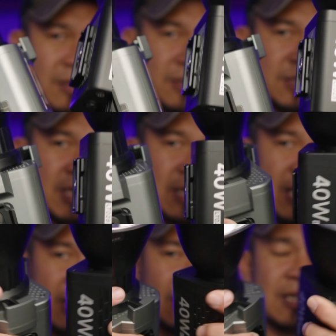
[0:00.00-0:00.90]
See
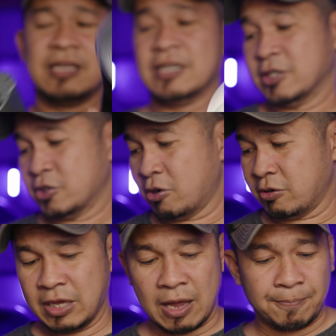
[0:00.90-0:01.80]
that? So
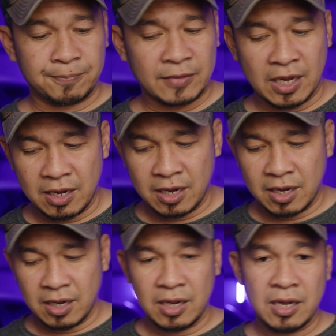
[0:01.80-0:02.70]
yeah,
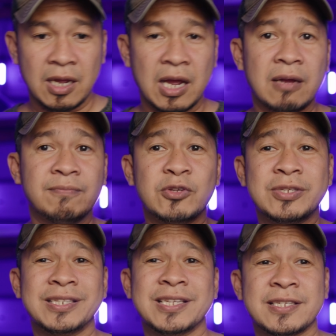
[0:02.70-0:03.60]
I'm
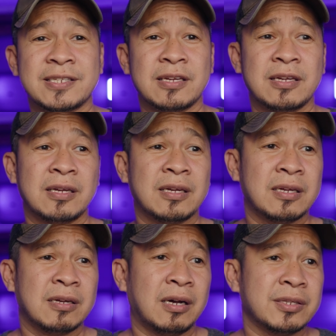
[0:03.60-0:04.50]
using this
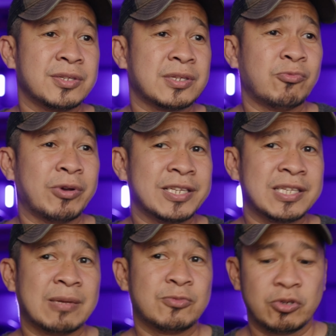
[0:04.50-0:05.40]
on some weddings
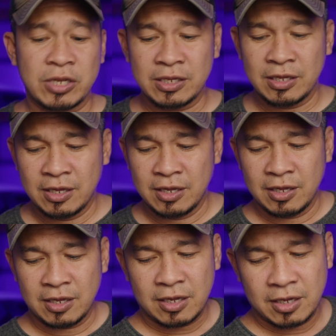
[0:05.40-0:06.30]
that I'm shooting.
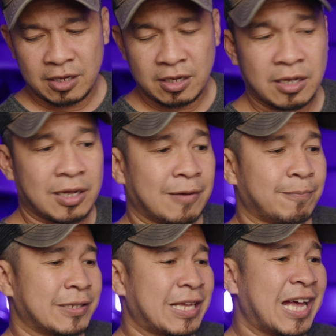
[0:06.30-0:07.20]

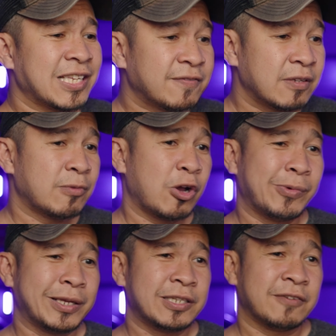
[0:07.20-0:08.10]
But as of the
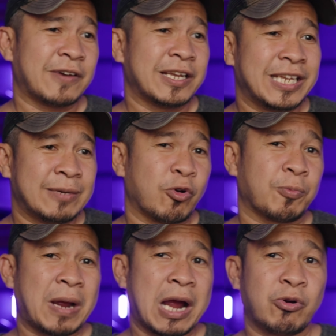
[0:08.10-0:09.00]
moment, if I need more
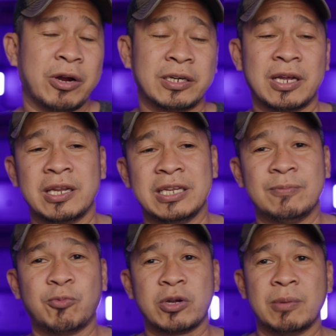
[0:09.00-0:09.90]
power and I need
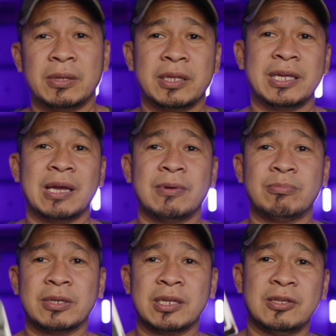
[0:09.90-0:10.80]
portability, I'm gonna